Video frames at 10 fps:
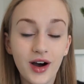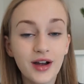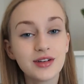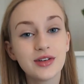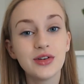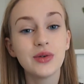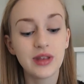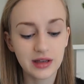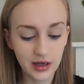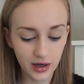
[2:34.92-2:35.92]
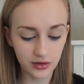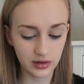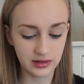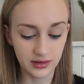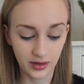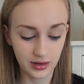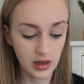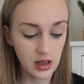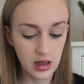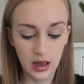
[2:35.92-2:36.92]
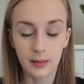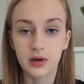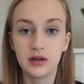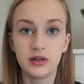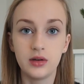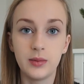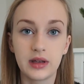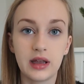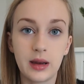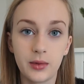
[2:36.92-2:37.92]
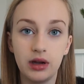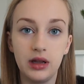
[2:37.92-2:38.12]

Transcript: on to the cut crease look. I'm going to zoom the camera